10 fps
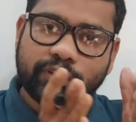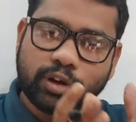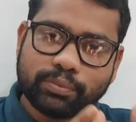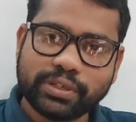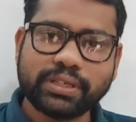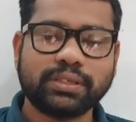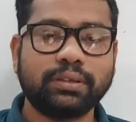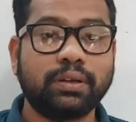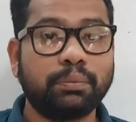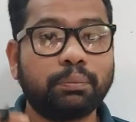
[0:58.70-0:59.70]
of an object,
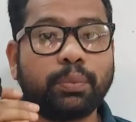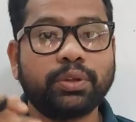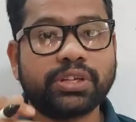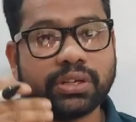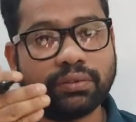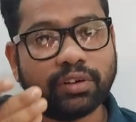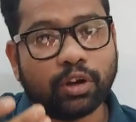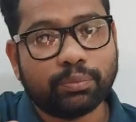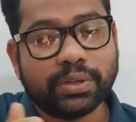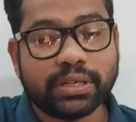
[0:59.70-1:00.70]
position of an
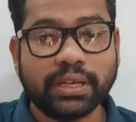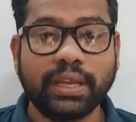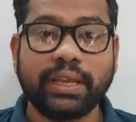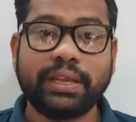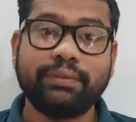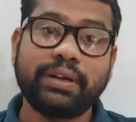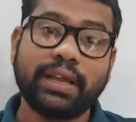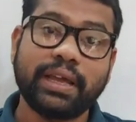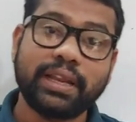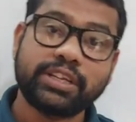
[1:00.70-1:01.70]
object, even
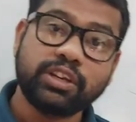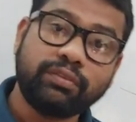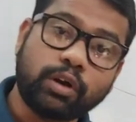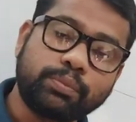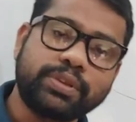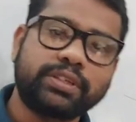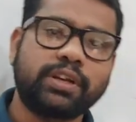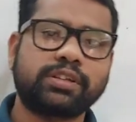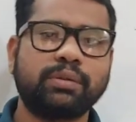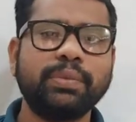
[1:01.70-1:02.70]
direction of object
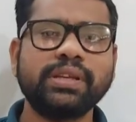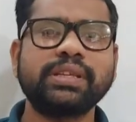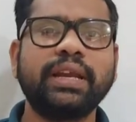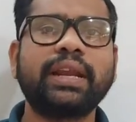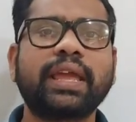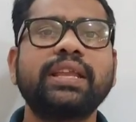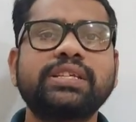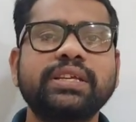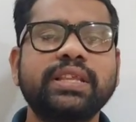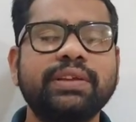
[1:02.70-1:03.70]
also, means it
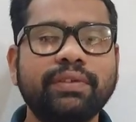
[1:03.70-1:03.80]
can change the